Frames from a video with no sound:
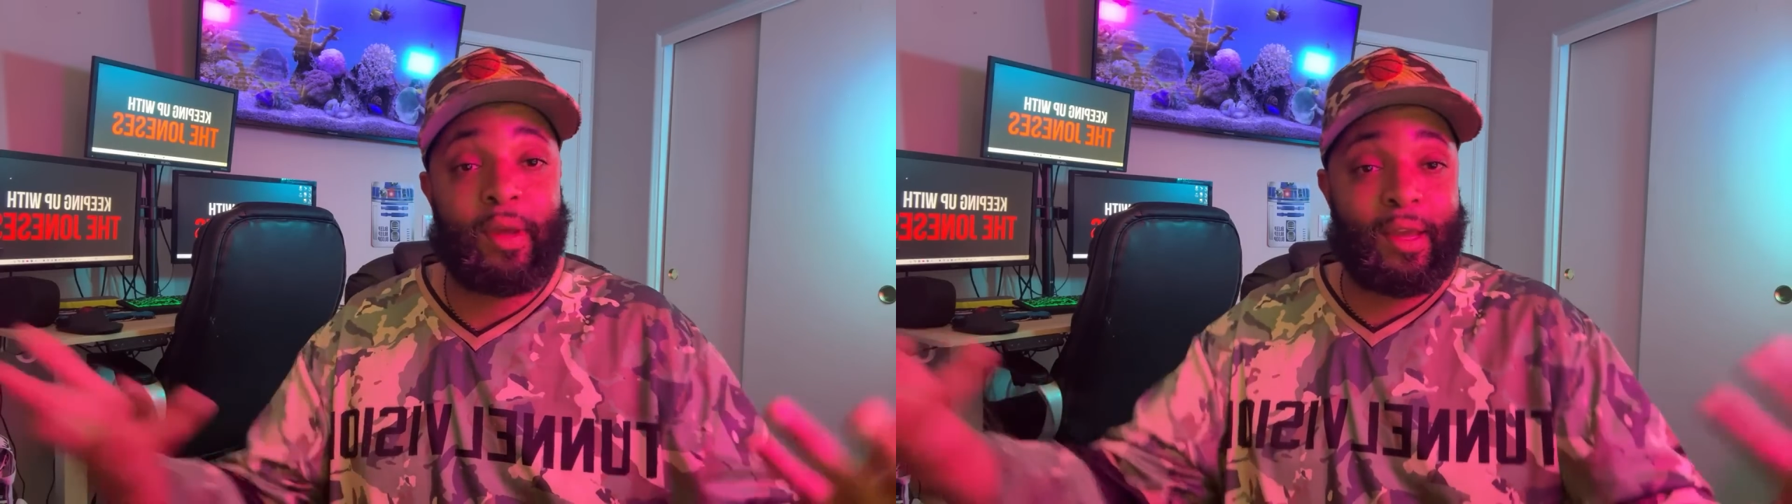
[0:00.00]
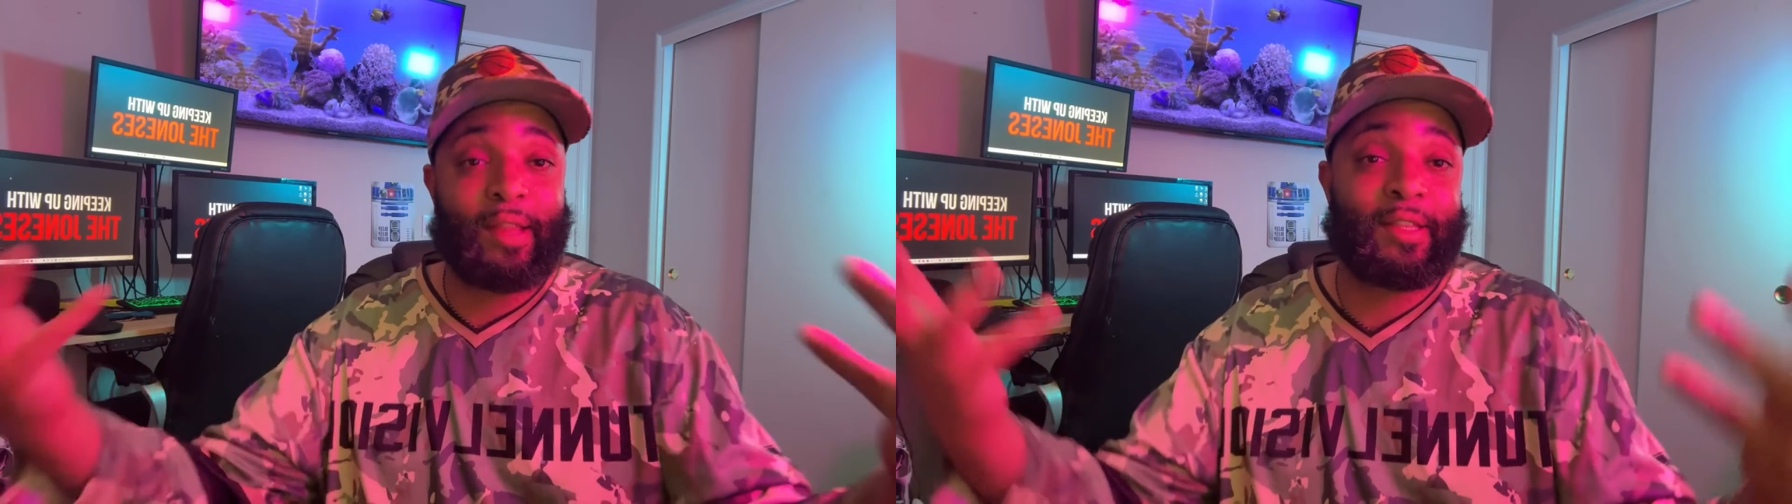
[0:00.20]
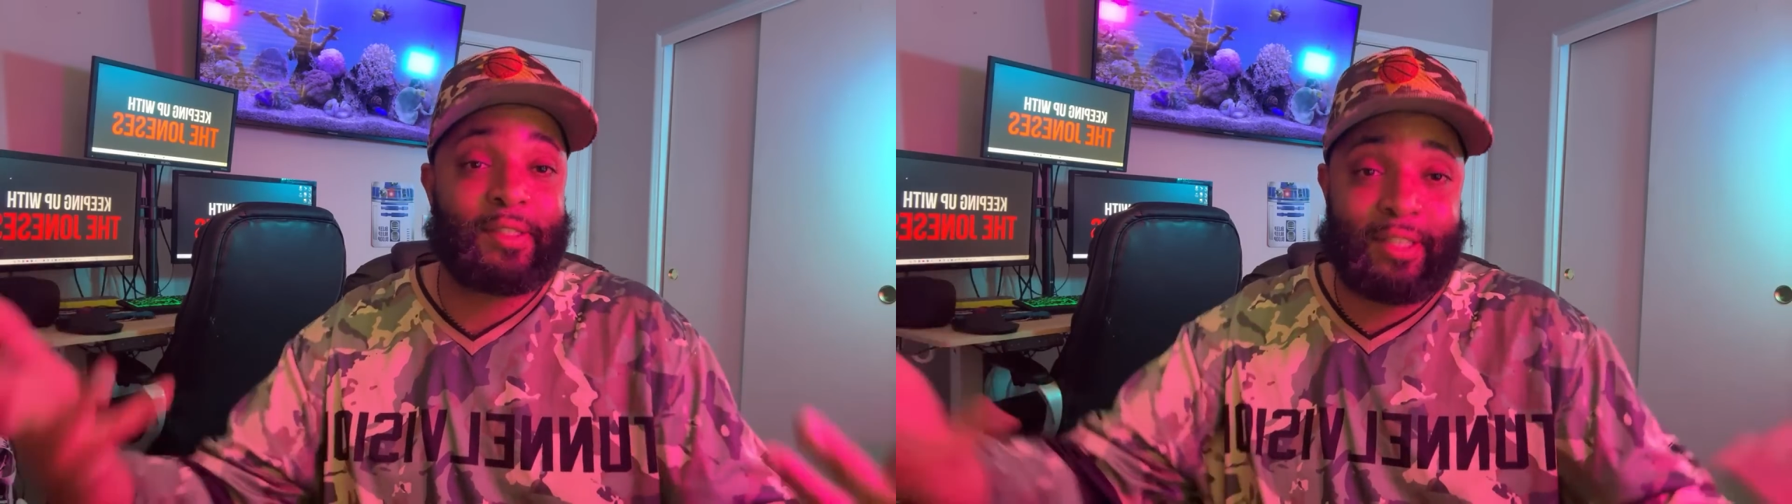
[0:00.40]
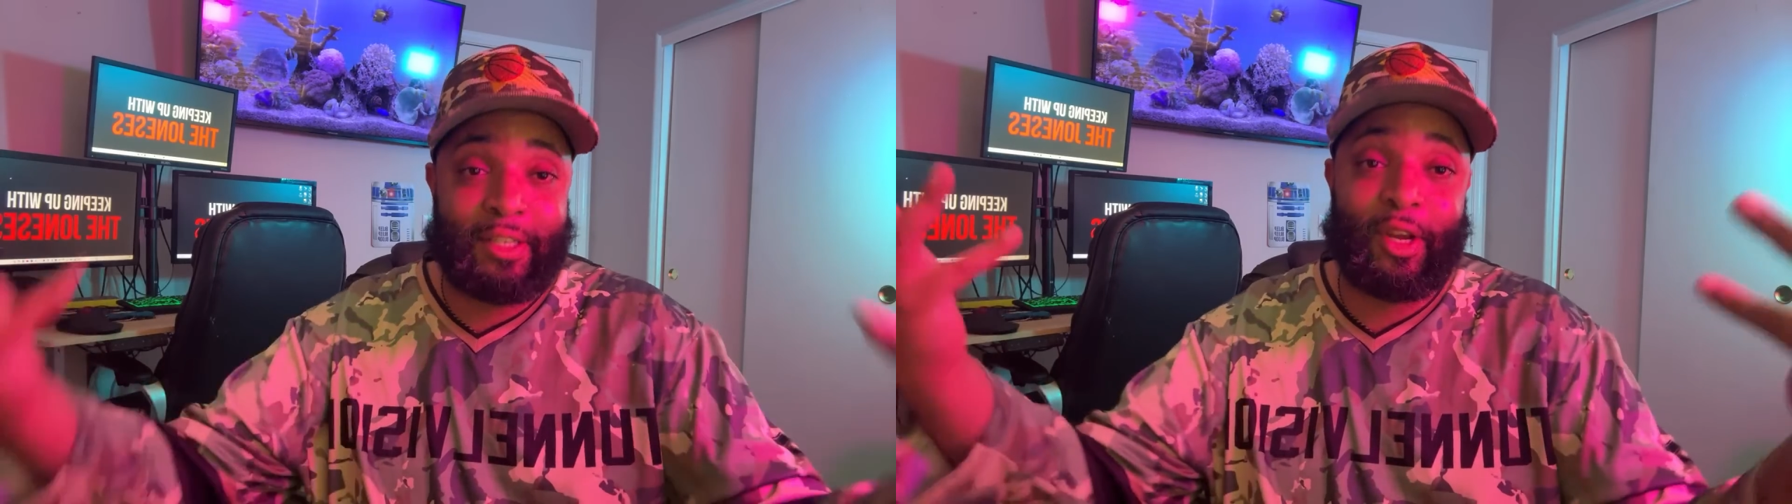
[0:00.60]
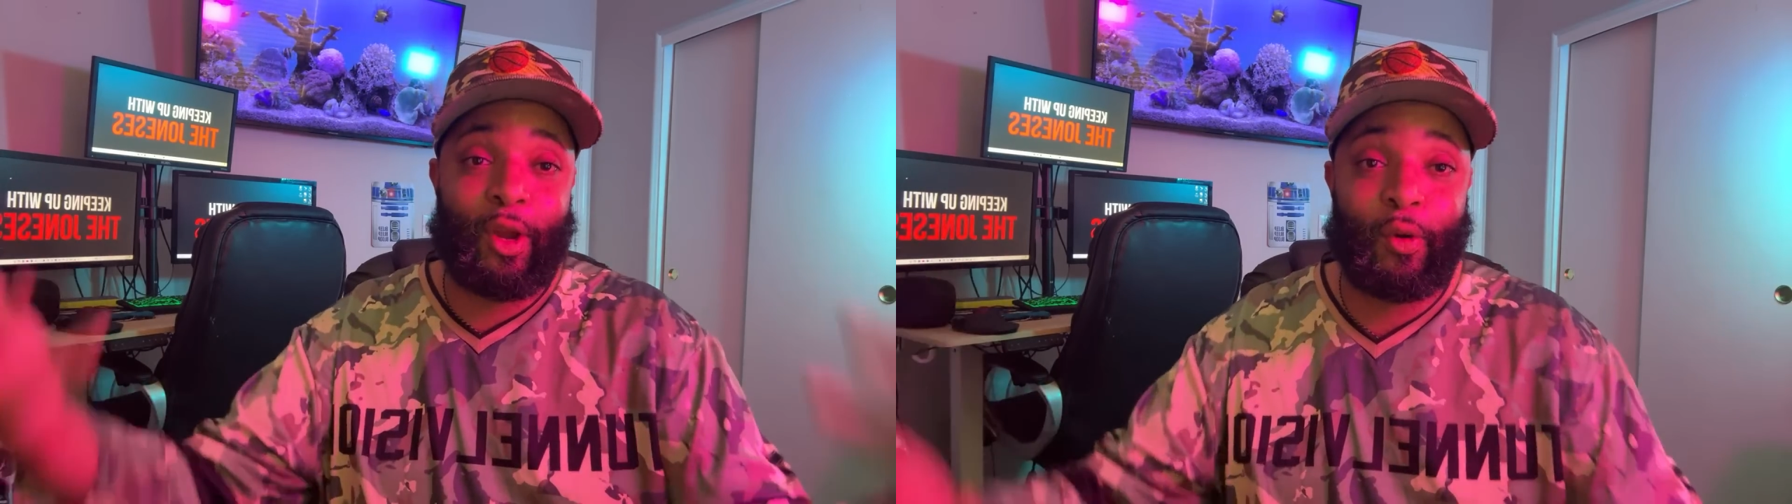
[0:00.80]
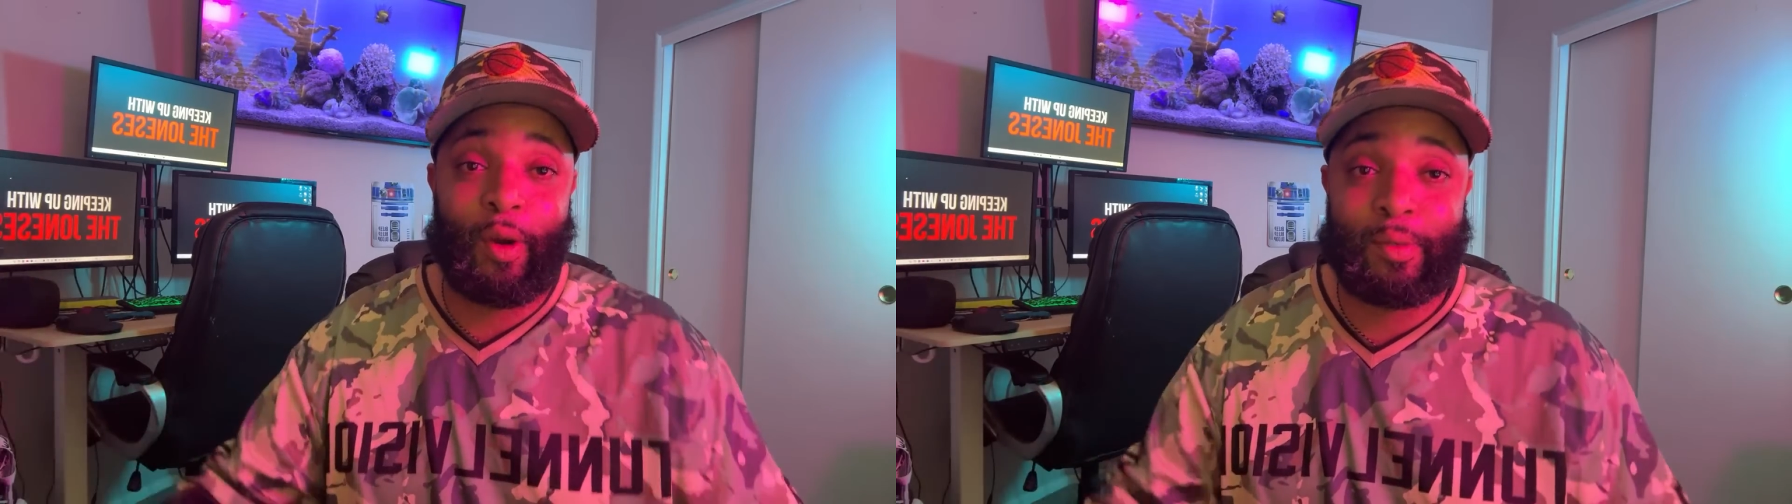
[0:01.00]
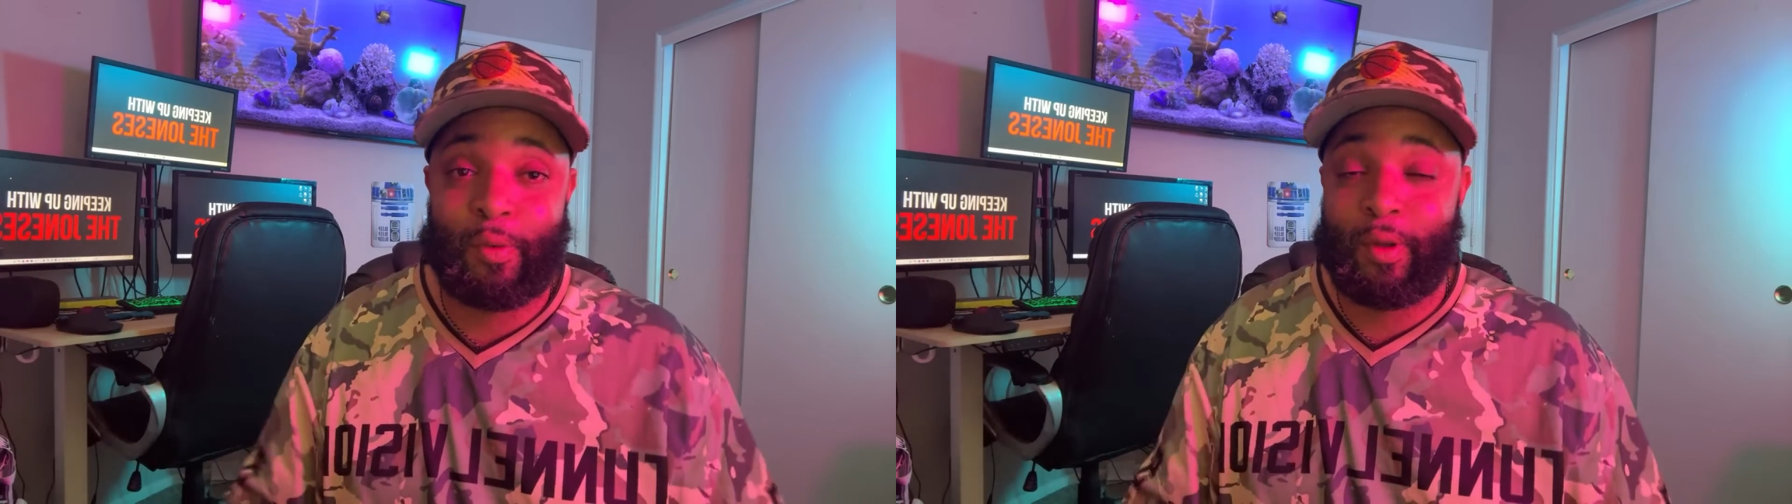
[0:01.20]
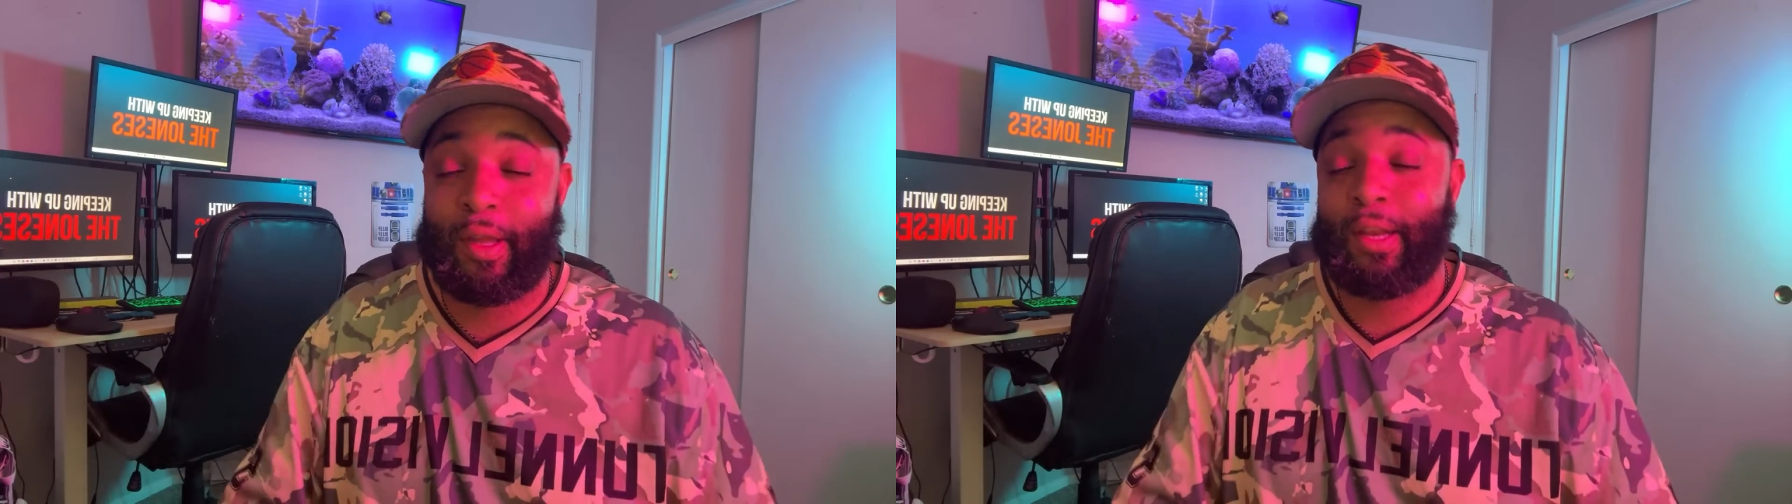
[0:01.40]
get the channel up to
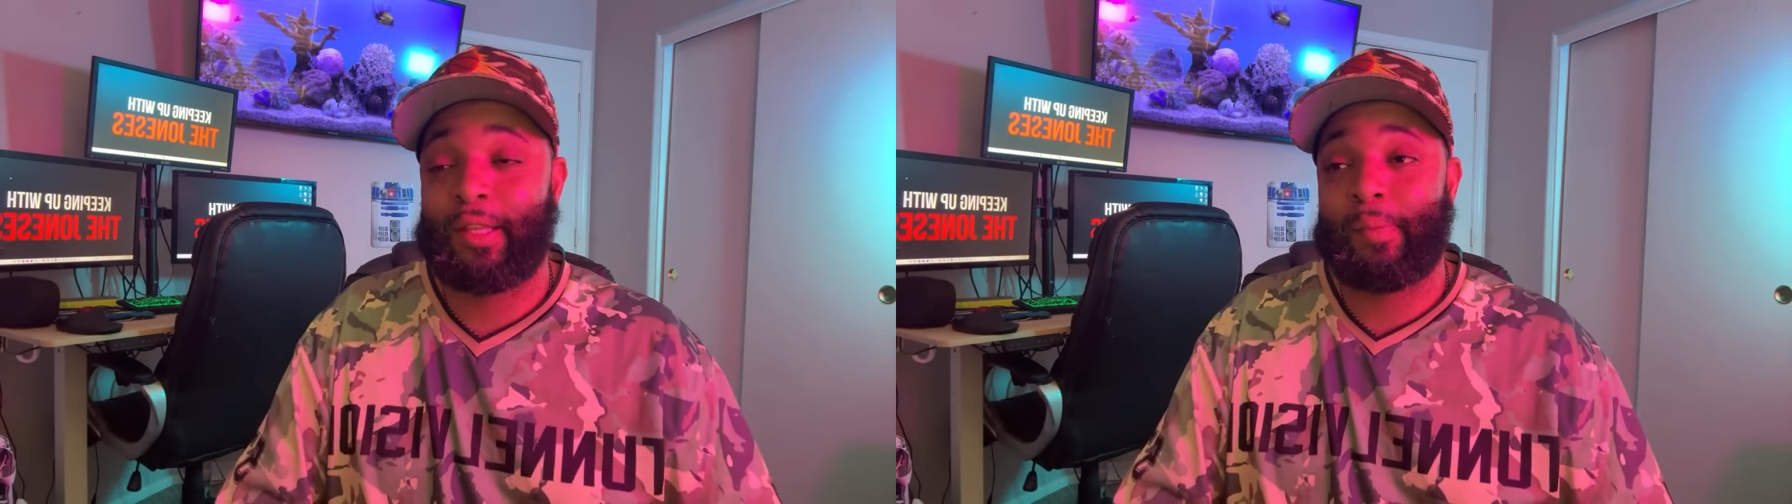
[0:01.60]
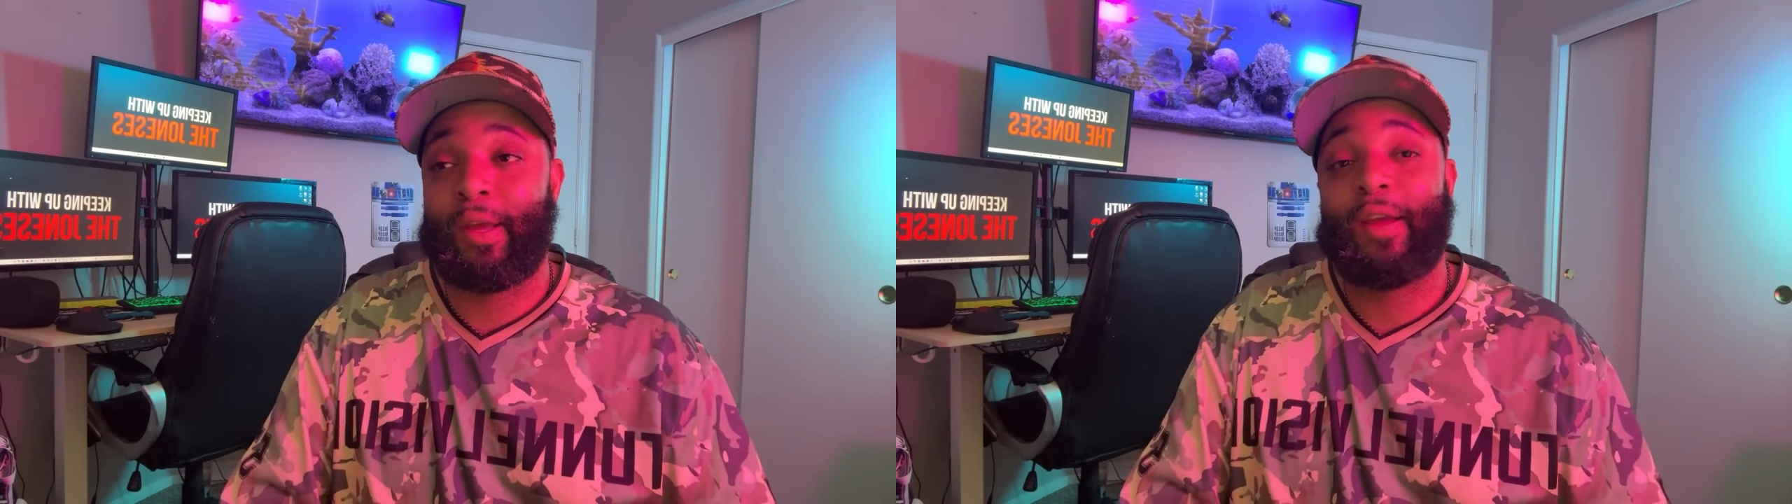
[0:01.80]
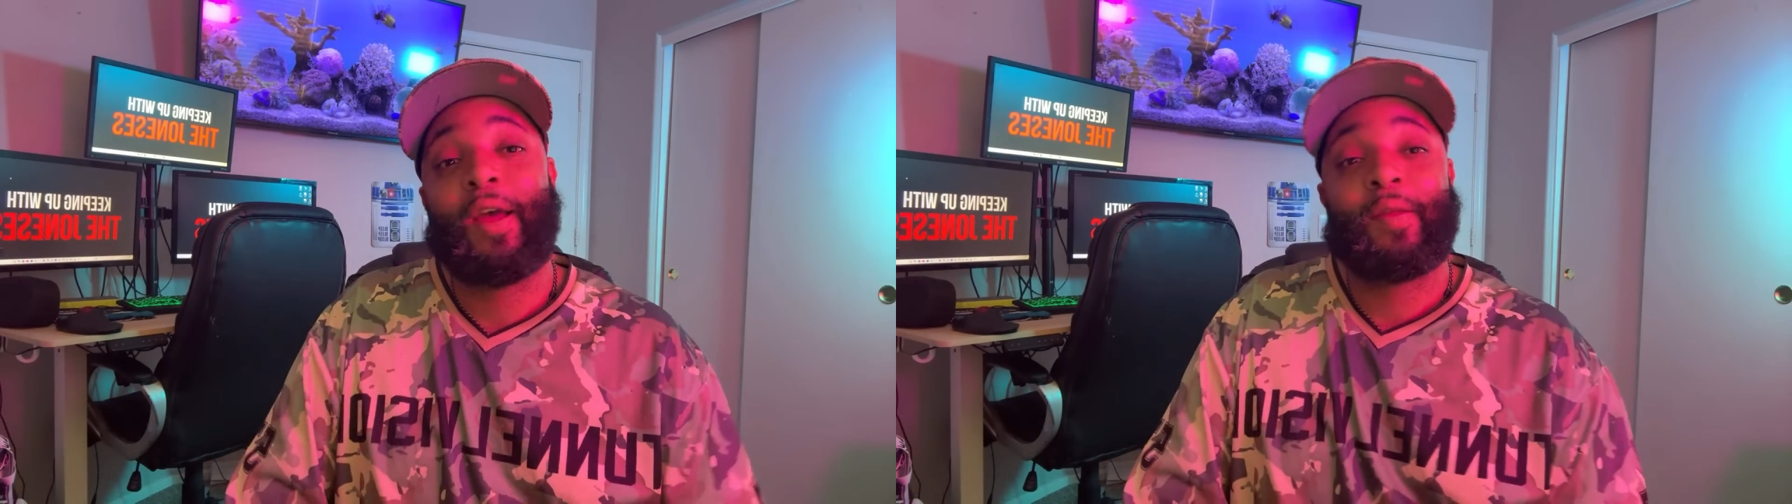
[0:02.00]
where they need to be.